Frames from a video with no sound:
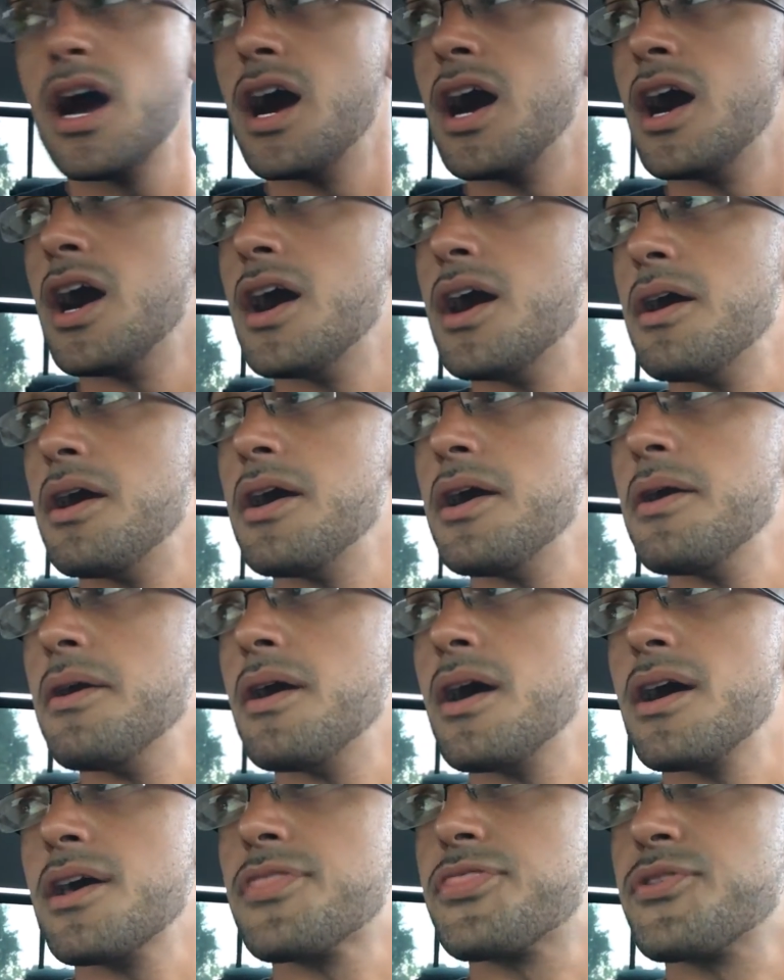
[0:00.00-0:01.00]

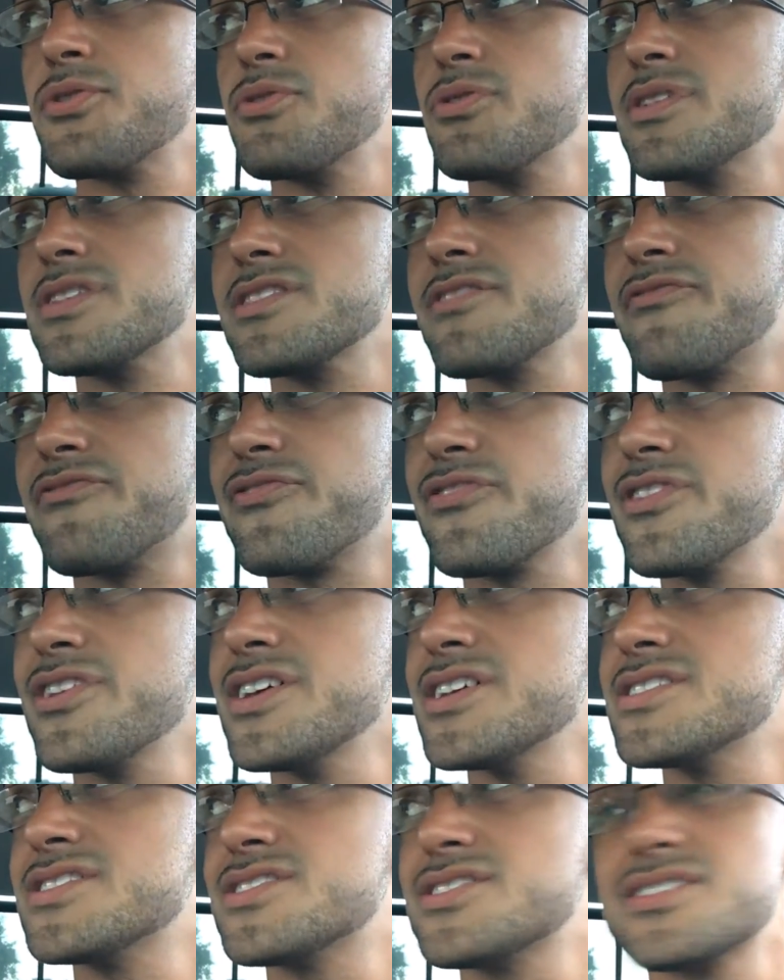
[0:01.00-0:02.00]
I threw it in the
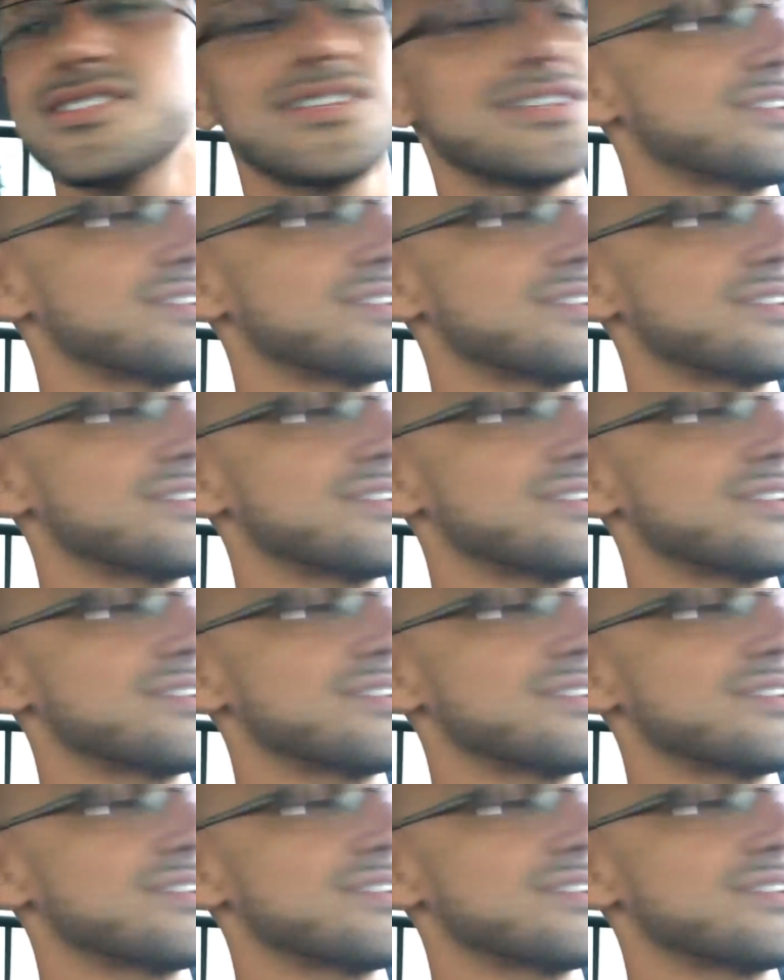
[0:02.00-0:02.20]
fridge.